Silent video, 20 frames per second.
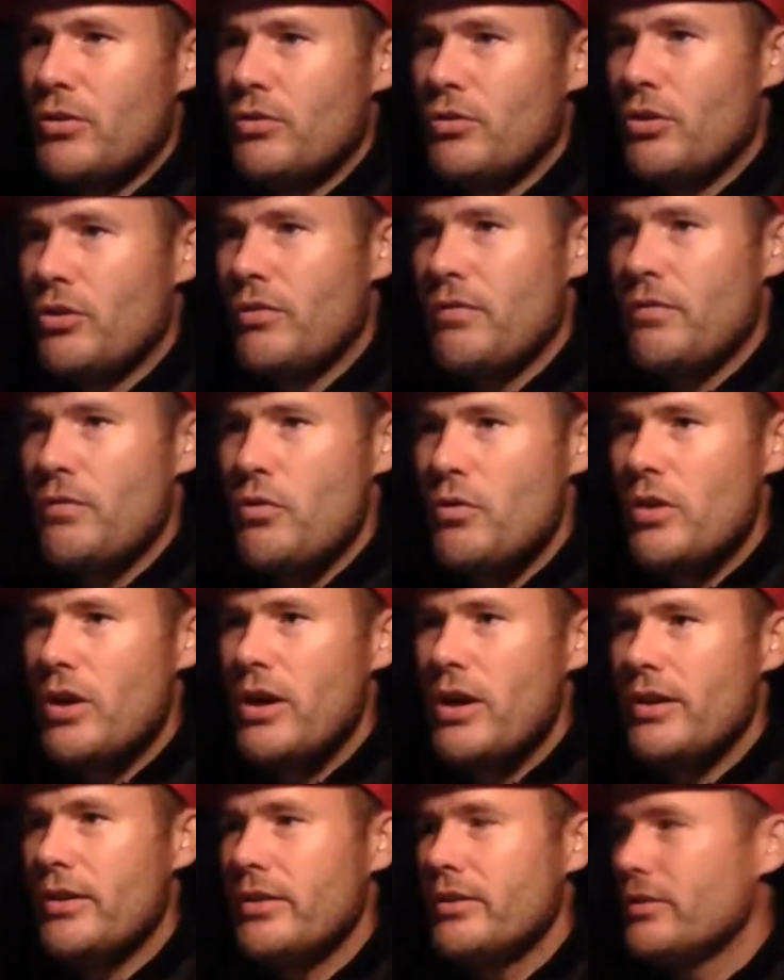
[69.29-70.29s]

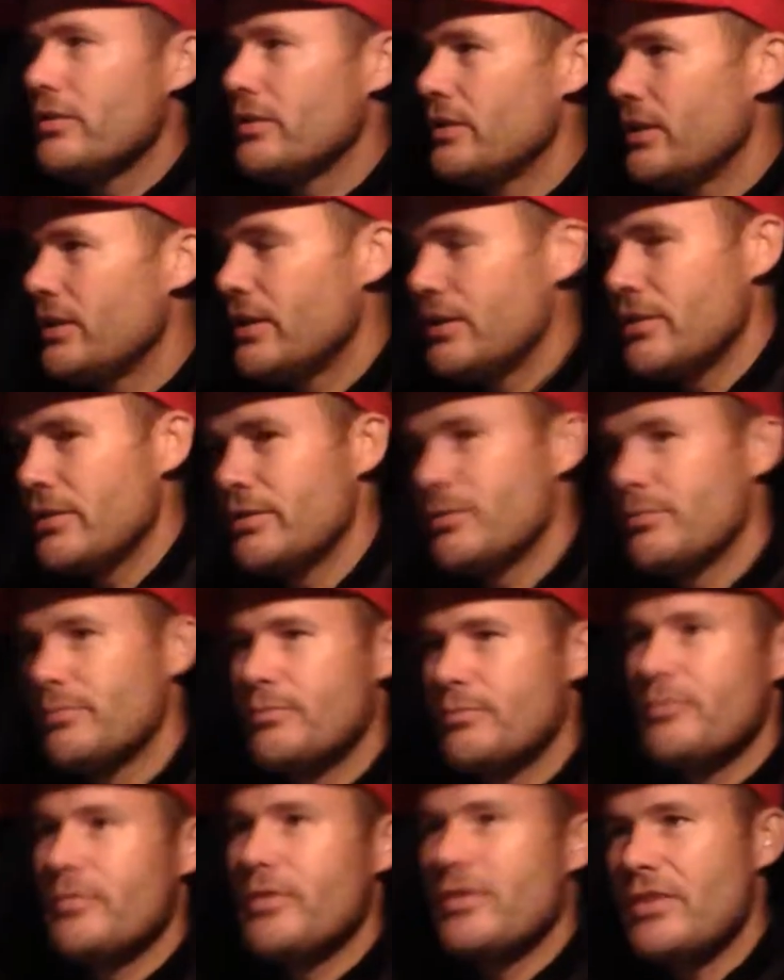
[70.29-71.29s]

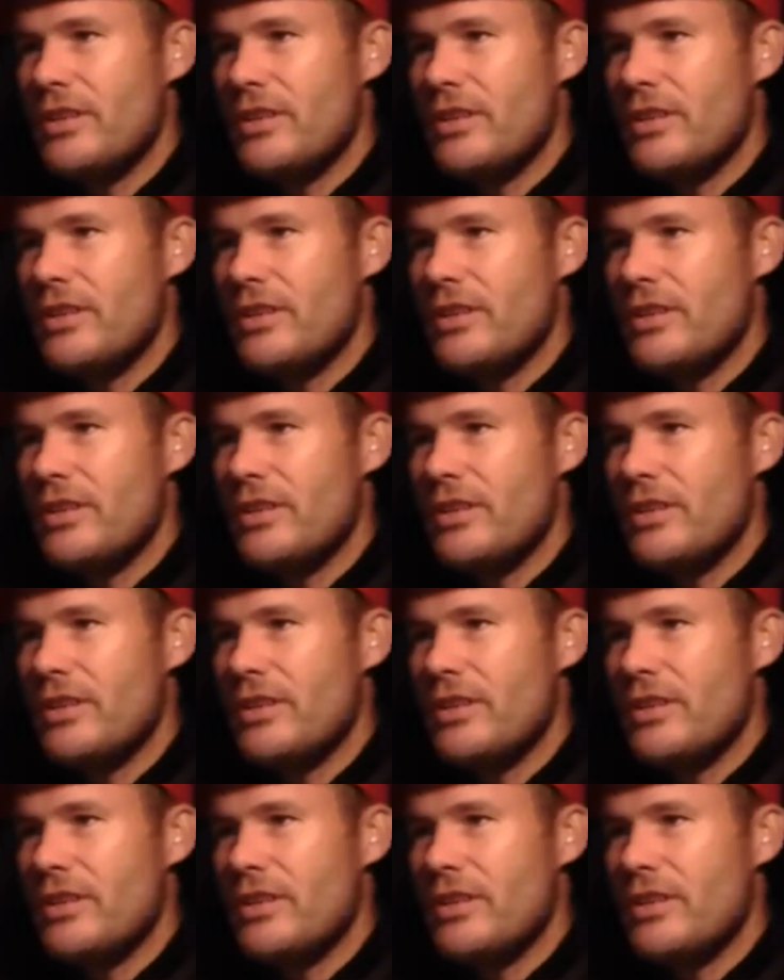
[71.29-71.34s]
4-iron.